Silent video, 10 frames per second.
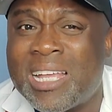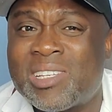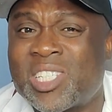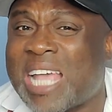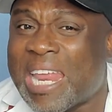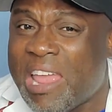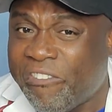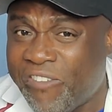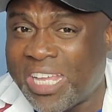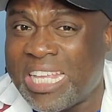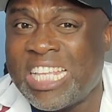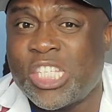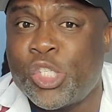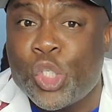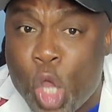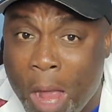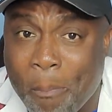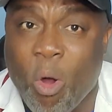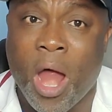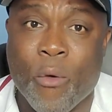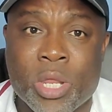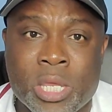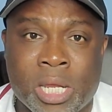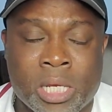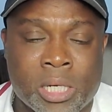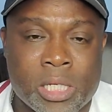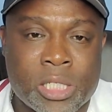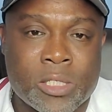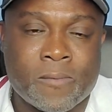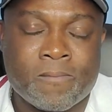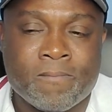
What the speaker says: side effect is your priority in Nclex.